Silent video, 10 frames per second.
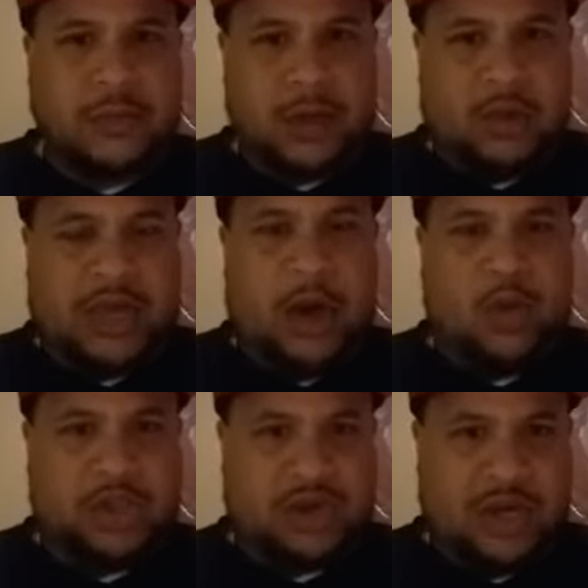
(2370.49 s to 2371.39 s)
Okay, I
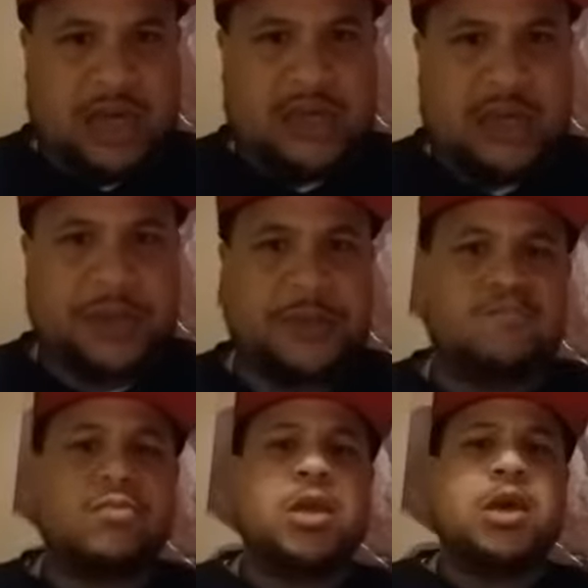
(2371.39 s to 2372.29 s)
want you to get
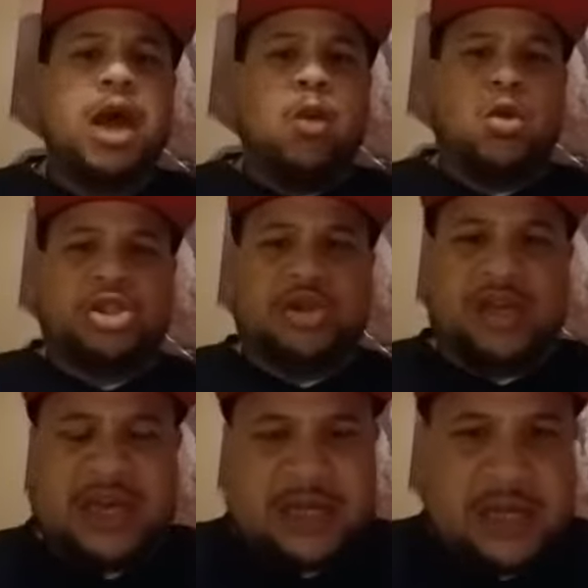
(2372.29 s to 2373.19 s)

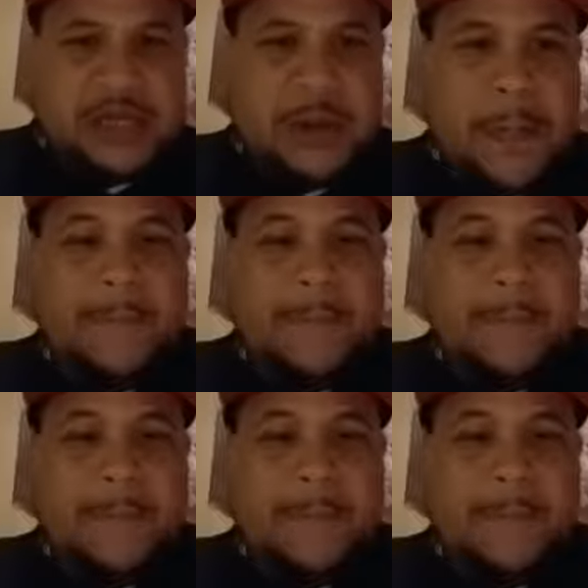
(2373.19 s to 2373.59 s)
this.